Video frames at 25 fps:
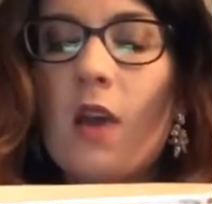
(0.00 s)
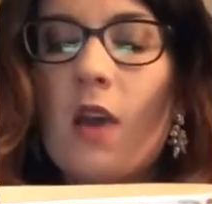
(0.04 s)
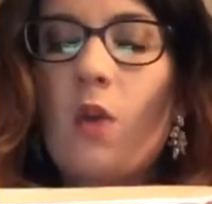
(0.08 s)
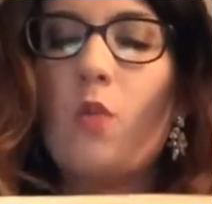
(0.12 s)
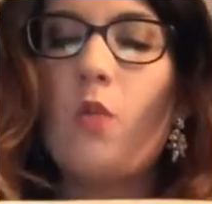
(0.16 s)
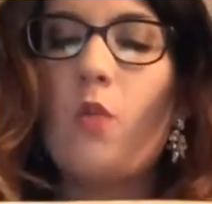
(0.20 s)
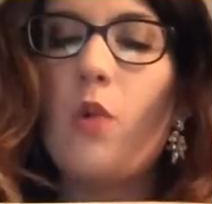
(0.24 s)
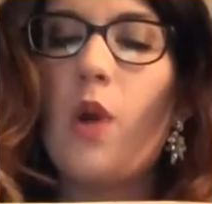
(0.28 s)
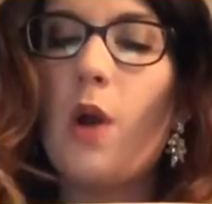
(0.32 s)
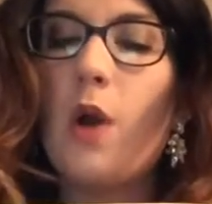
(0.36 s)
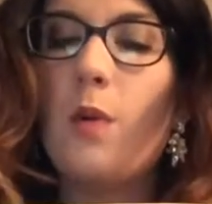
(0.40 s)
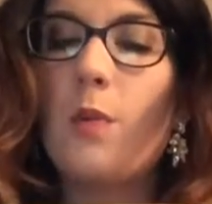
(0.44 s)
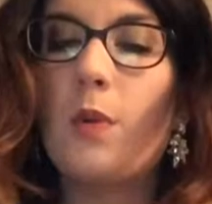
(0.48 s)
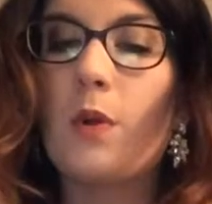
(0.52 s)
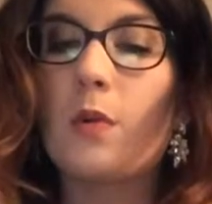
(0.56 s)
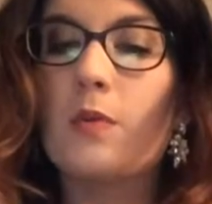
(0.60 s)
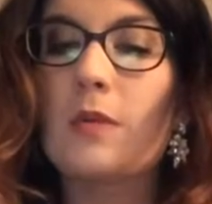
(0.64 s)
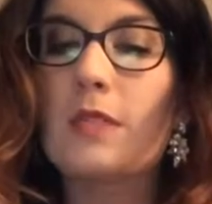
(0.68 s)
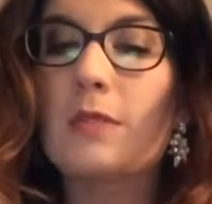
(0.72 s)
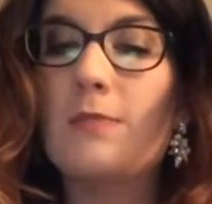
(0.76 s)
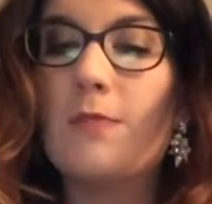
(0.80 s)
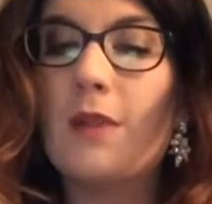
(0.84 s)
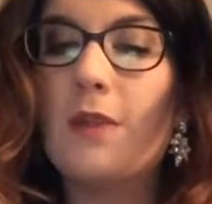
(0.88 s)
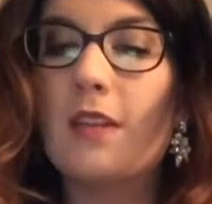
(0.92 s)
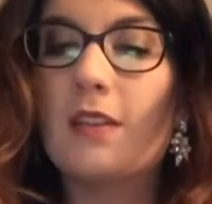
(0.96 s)
Wilbur
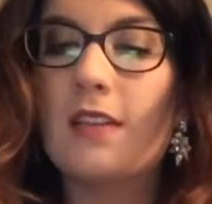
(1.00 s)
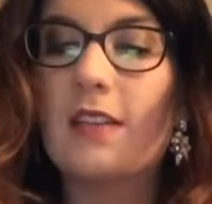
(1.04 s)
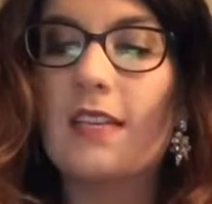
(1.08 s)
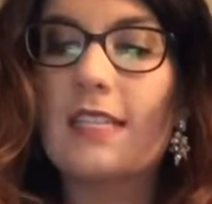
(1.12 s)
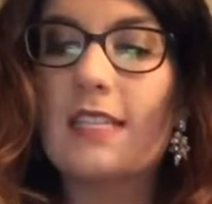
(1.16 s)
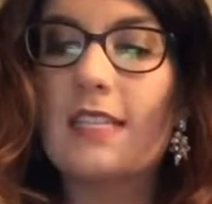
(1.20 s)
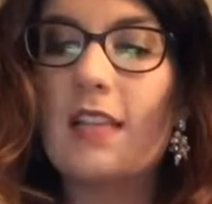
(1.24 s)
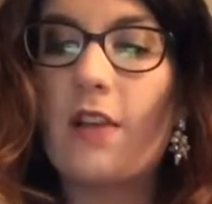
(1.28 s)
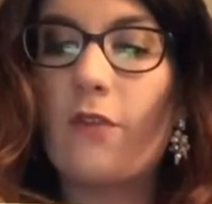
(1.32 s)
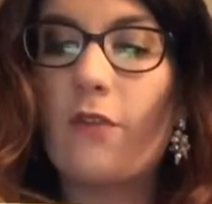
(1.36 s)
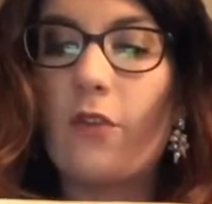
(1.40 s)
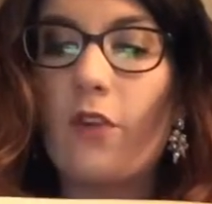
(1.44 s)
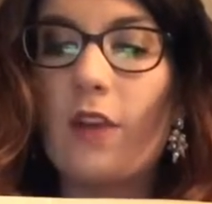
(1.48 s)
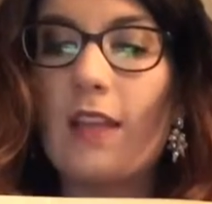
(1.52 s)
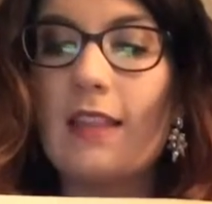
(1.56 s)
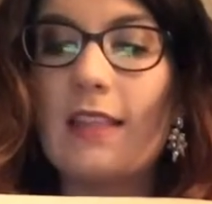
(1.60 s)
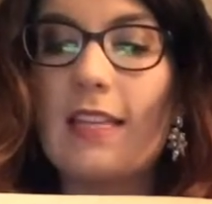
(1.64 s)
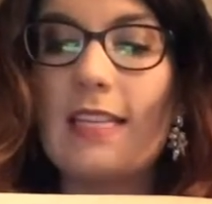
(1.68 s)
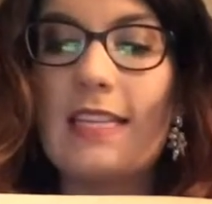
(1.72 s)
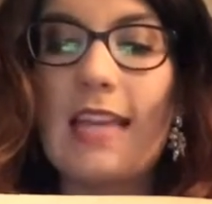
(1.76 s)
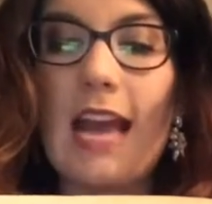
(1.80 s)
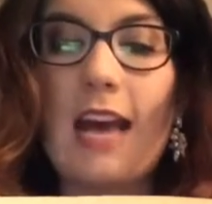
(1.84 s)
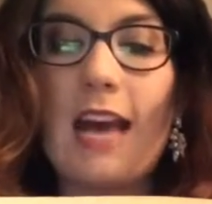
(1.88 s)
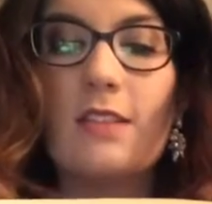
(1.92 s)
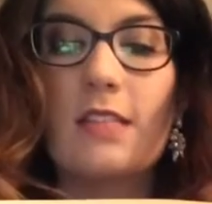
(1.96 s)
was merely suffering
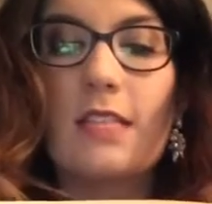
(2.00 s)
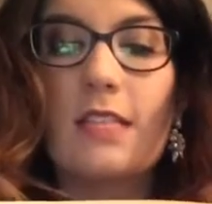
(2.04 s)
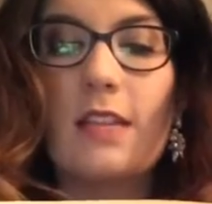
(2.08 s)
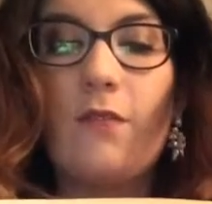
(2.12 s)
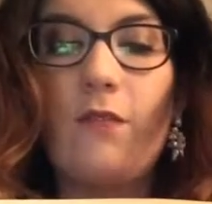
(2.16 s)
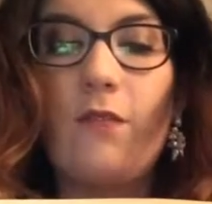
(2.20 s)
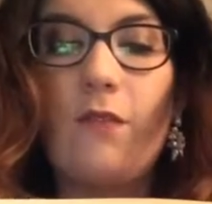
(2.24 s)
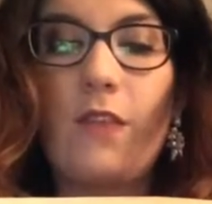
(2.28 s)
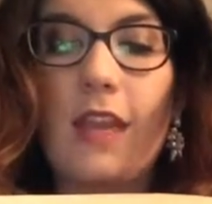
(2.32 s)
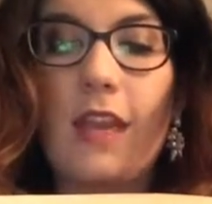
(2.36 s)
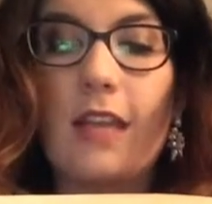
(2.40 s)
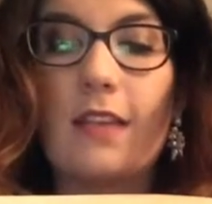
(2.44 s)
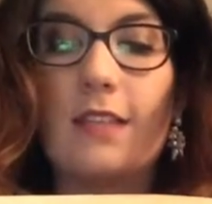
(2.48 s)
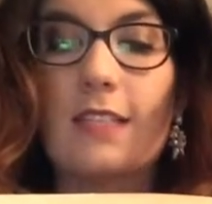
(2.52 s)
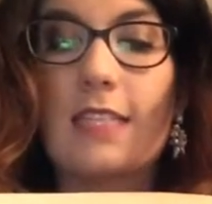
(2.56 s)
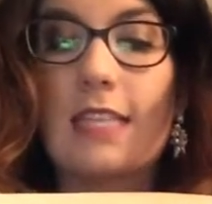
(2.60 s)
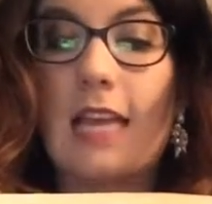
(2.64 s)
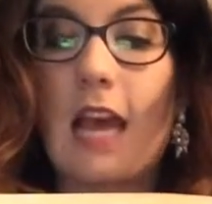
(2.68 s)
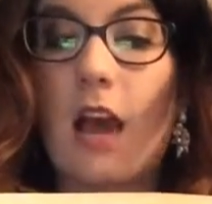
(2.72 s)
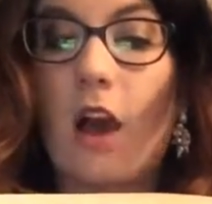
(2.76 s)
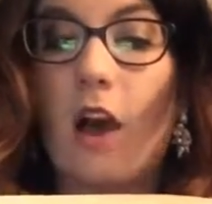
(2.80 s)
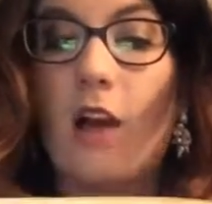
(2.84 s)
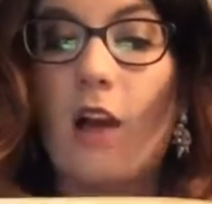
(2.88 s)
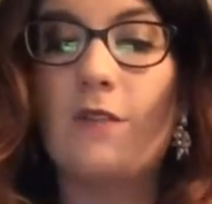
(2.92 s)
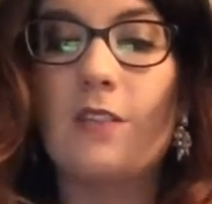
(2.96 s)
the doubts and fears
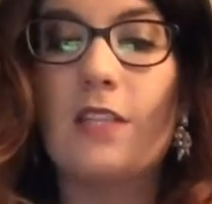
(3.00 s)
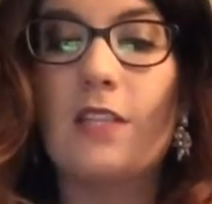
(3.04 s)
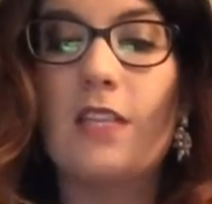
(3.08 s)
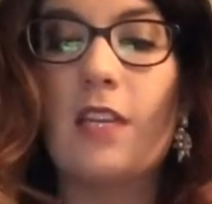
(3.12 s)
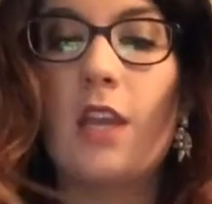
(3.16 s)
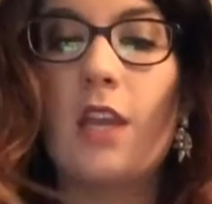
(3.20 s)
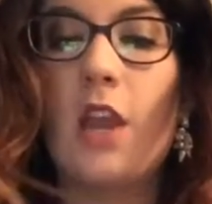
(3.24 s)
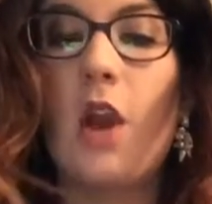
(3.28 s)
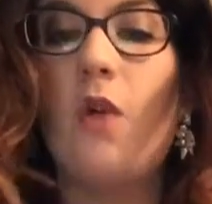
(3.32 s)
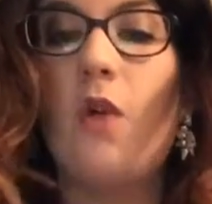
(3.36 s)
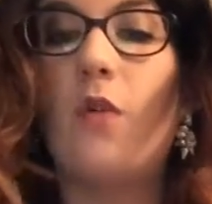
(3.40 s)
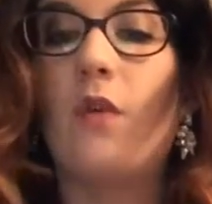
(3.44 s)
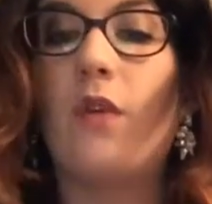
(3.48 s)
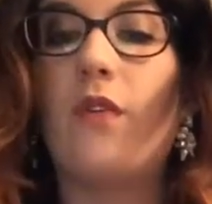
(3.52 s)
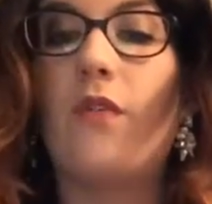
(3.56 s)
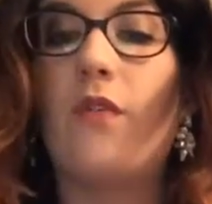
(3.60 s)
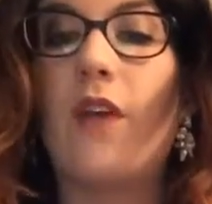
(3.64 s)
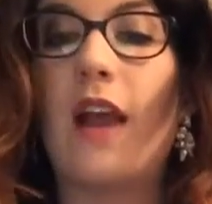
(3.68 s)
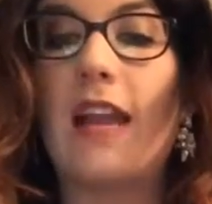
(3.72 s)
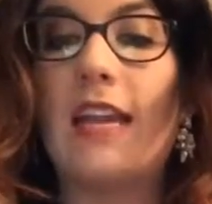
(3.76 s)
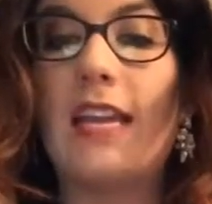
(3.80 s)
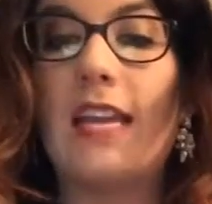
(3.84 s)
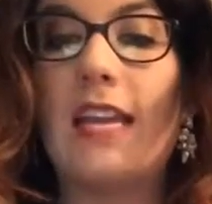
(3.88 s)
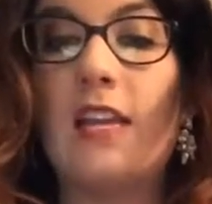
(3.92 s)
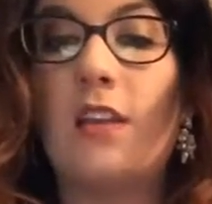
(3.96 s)
that often go with
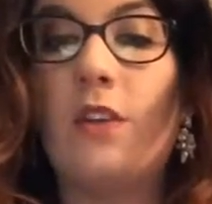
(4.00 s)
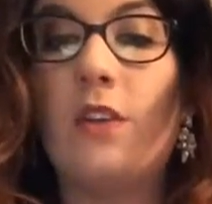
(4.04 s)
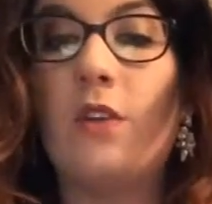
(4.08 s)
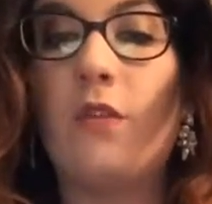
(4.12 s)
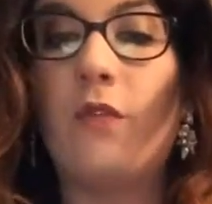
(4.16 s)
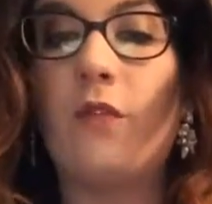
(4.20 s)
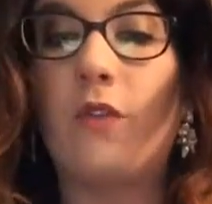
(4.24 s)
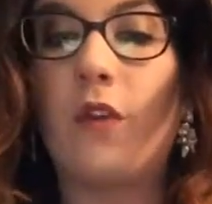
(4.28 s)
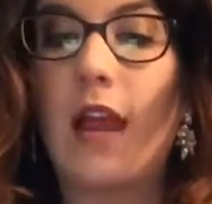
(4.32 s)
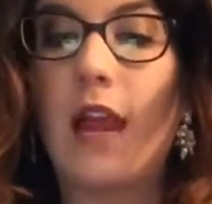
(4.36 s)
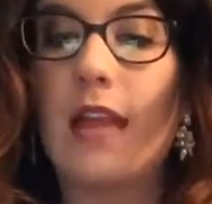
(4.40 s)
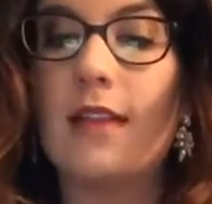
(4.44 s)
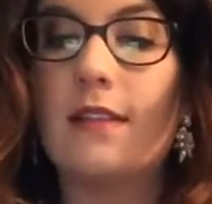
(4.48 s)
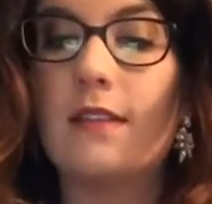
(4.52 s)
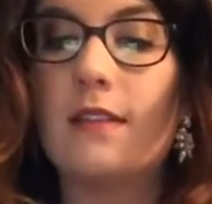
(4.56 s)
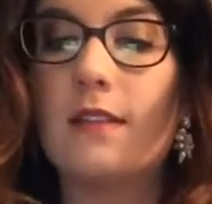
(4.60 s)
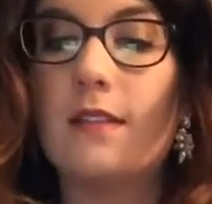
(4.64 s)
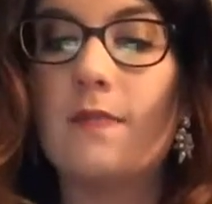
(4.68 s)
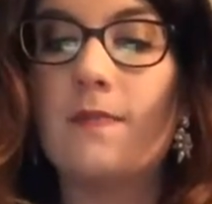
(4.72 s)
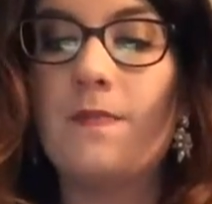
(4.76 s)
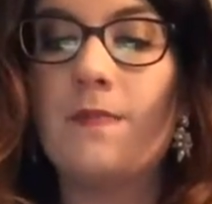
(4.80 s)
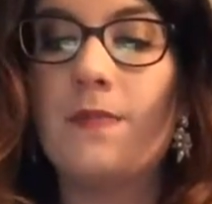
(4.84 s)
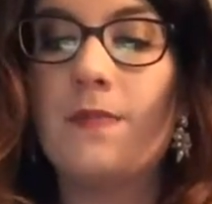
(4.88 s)
finding a new friend.